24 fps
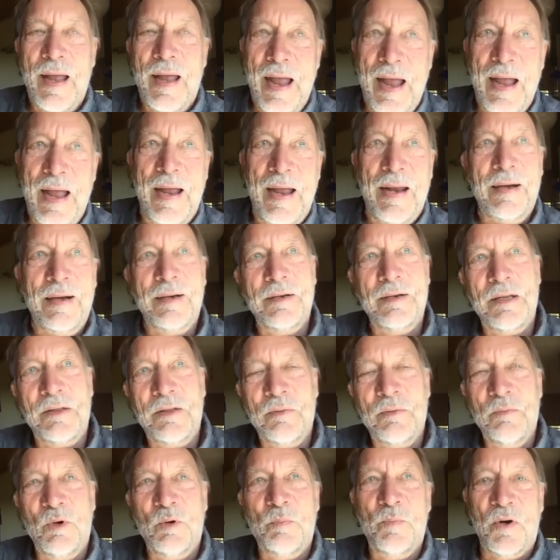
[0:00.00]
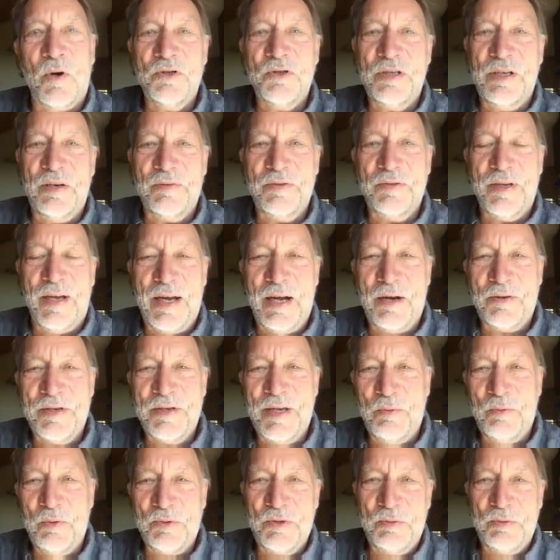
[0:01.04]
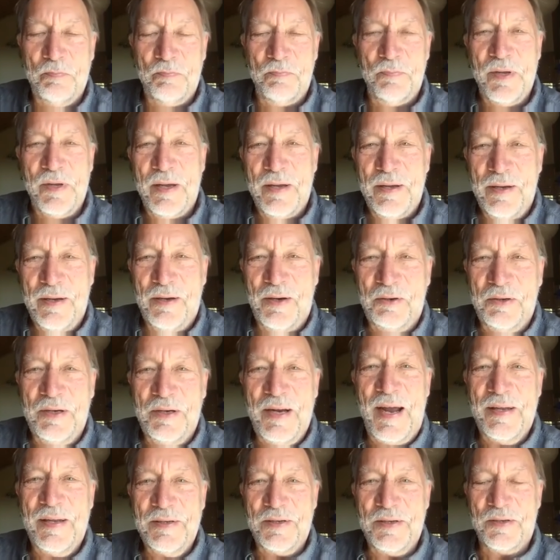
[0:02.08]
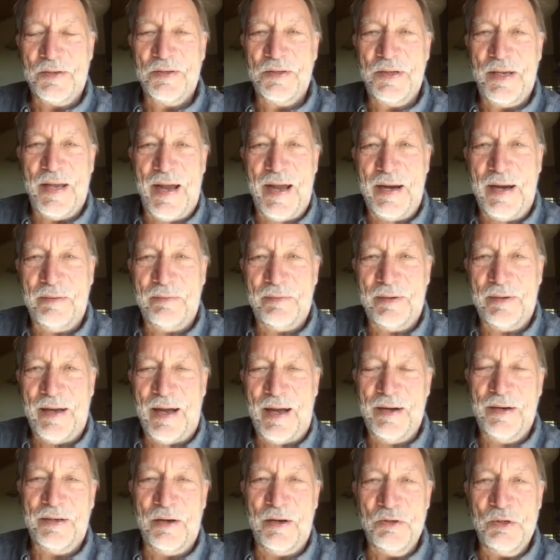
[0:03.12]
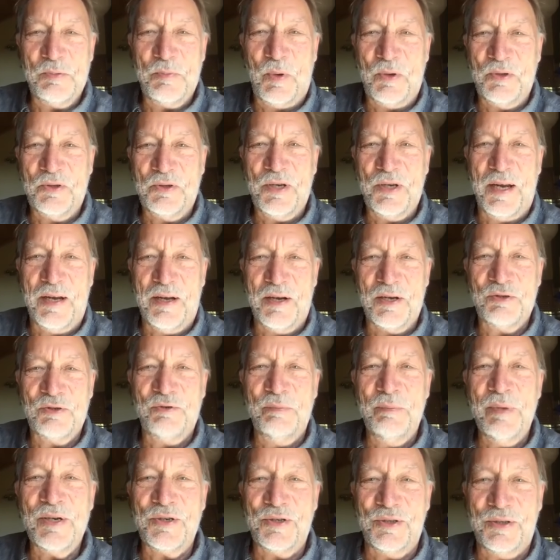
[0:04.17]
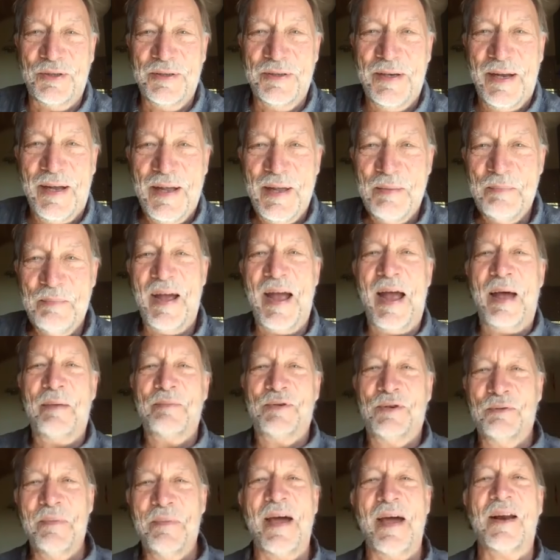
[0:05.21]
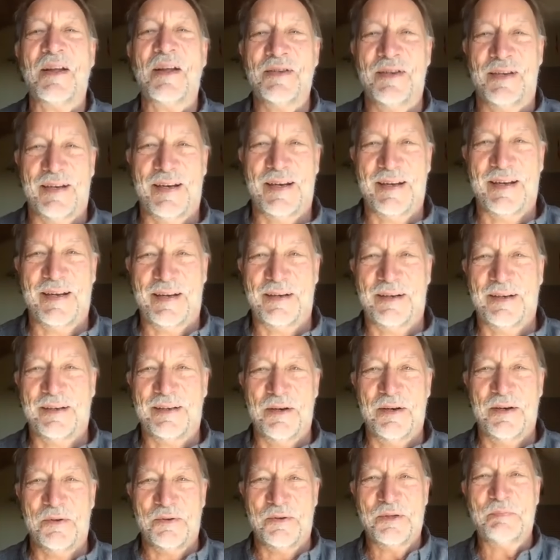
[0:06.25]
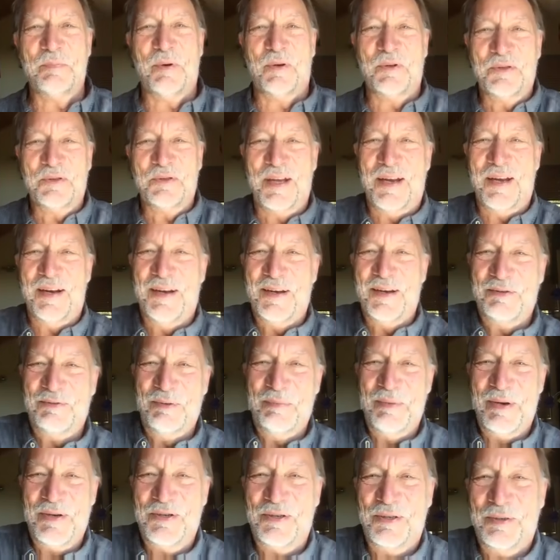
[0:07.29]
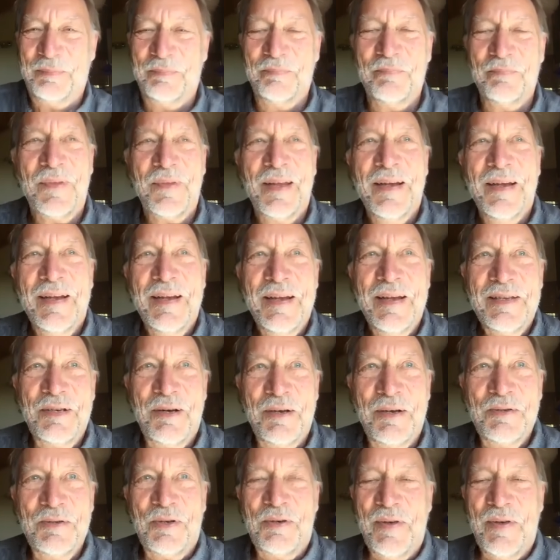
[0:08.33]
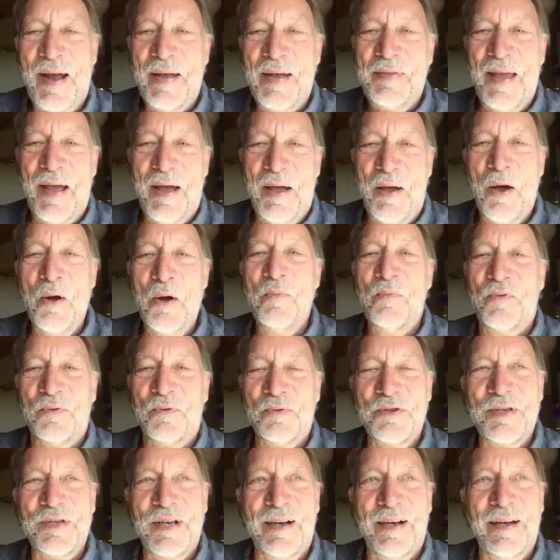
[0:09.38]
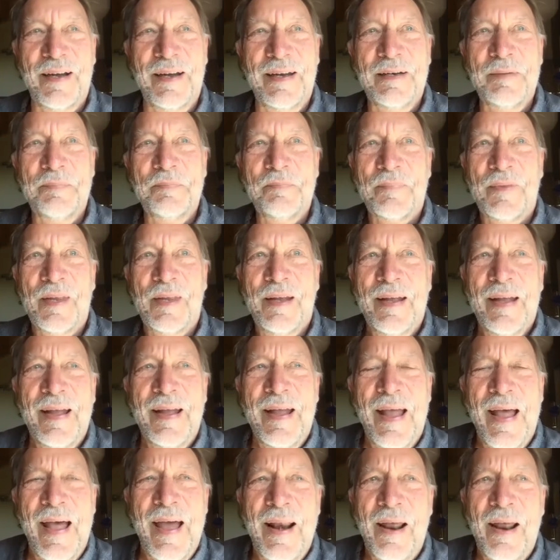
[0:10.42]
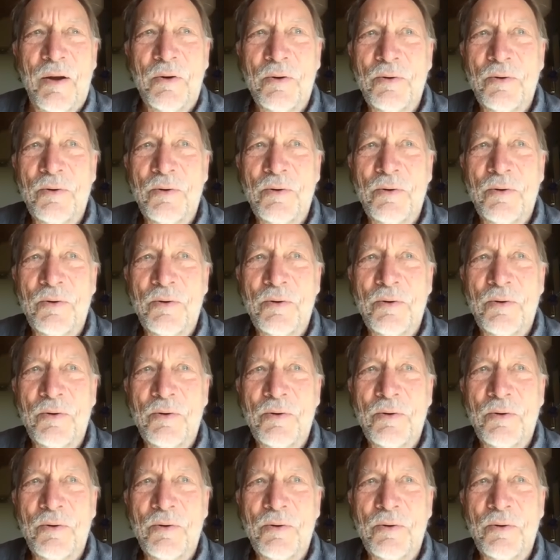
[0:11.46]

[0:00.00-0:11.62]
And the more positive side, I was saying, well, cancers can undergo spontaneous remission. Perhaps humanity can undergo spontaneous remission. So I sort of had that hopeful side. And